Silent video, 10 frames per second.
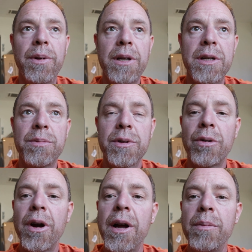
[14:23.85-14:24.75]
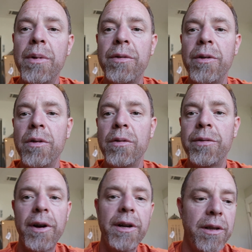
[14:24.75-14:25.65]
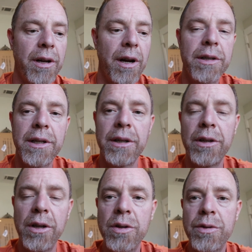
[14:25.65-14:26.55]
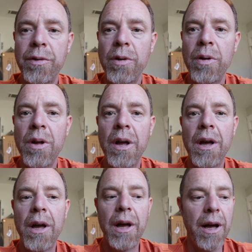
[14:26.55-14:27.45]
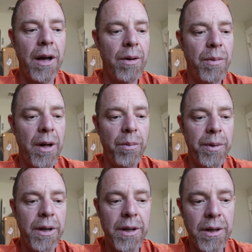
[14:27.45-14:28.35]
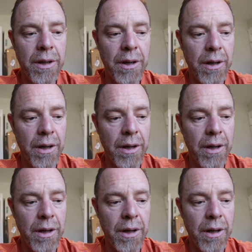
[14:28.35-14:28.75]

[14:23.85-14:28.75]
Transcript: Please subscribe if you find the content useful. I'll be